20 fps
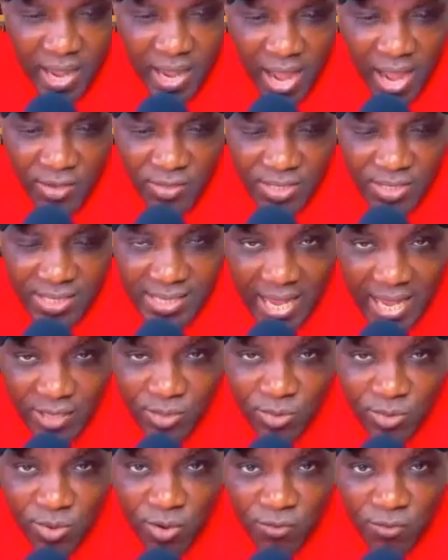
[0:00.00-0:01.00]
and you decide
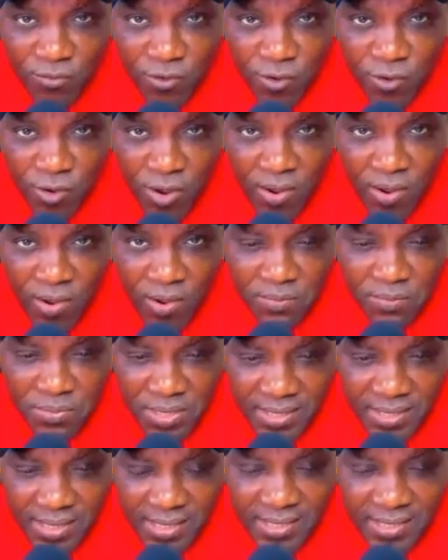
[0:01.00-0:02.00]
to go for
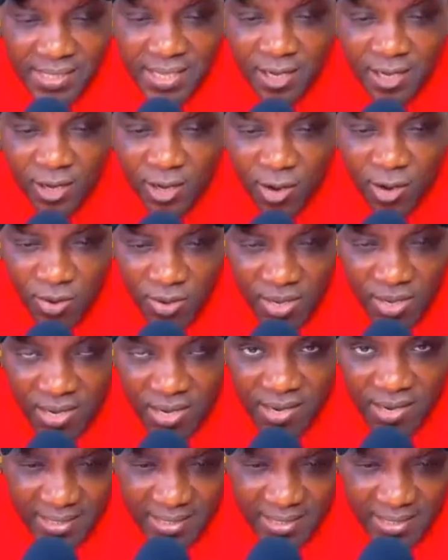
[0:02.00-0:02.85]
BTC long,